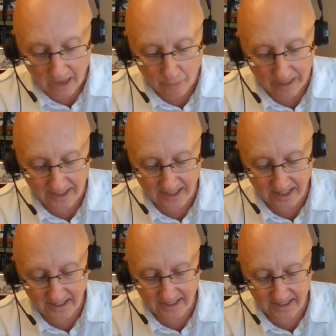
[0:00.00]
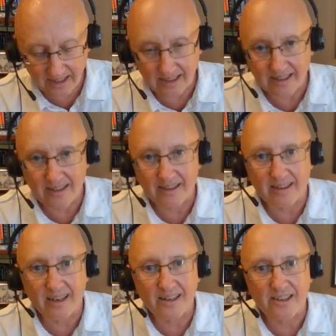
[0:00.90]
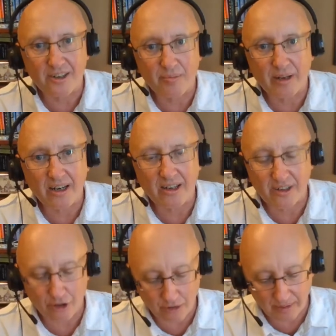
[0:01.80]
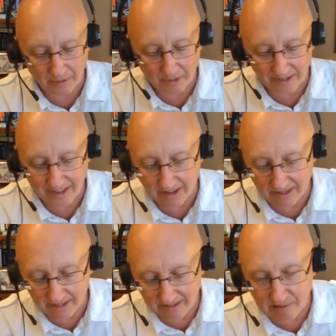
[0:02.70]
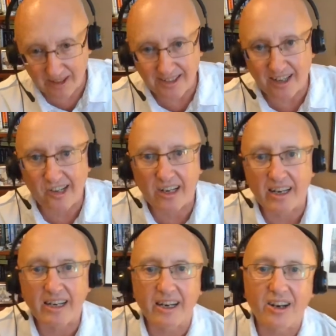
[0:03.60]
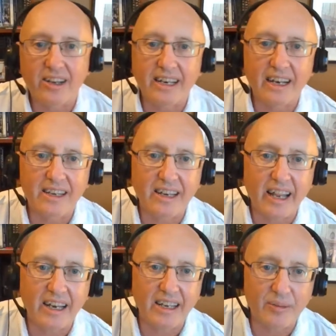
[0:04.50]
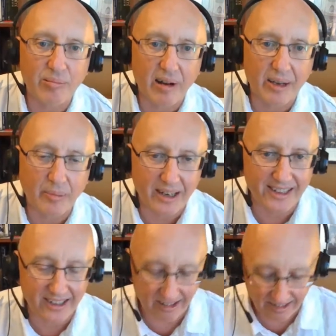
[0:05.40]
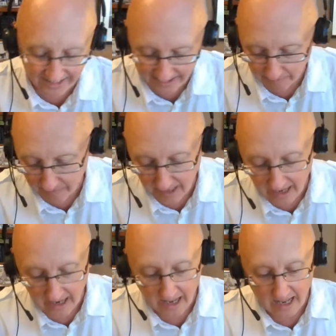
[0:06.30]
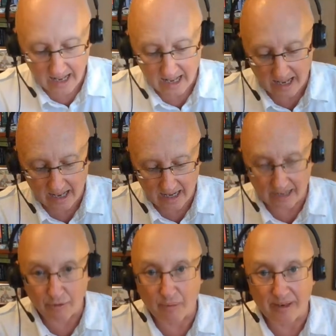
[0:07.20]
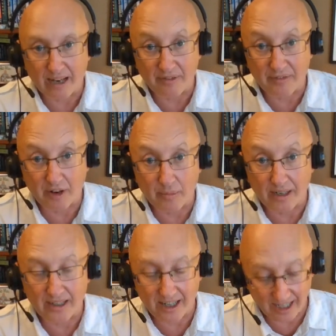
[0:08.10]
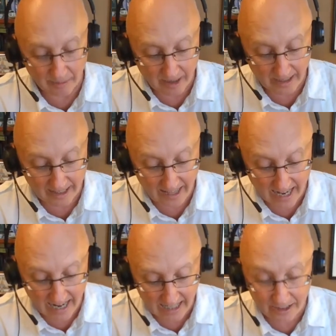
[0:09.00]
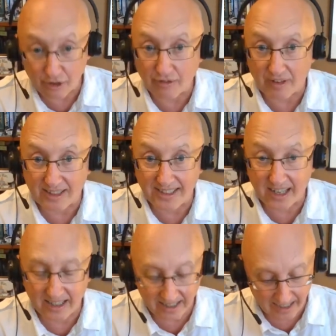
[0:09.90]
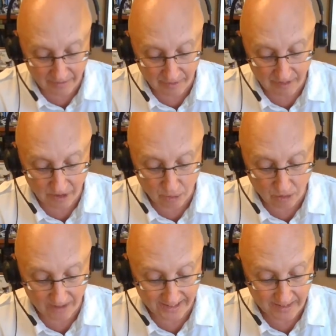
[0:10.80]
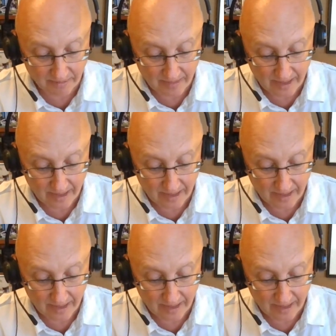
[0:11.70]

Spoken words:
Week 6 into mid-October, we'll start transitioning and looking at Canadian prime ministers, and we'll have a fair bit of time on that over the second half of the course.